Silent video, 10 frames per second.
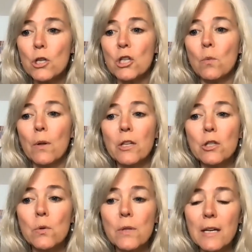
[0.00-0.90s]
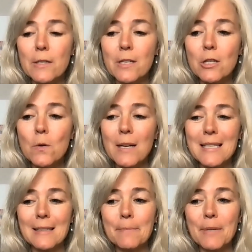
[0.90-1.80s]
She won the 2000
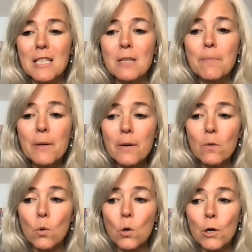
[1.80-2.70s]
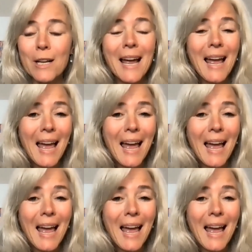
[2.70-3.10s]
U.S. Olympic Spirit Award,